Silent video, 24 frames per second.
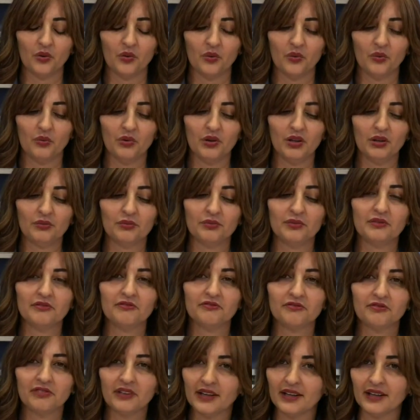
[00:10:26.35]
will
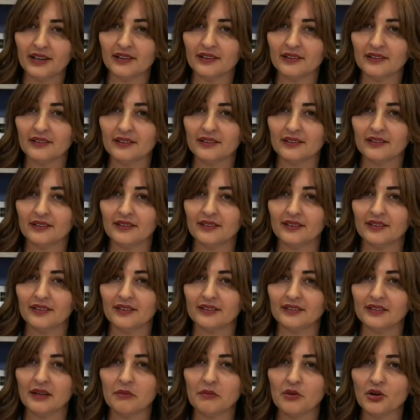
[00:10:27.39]
reveal
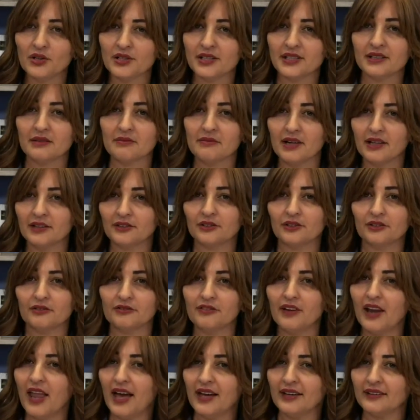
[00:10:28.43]
the most amount of
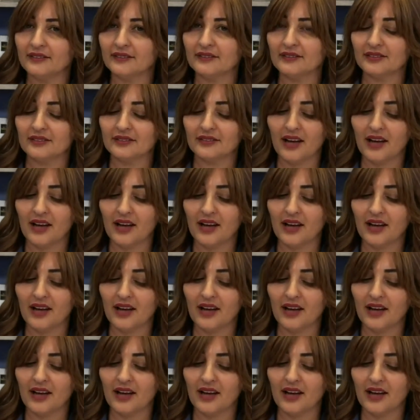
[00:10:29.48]
light?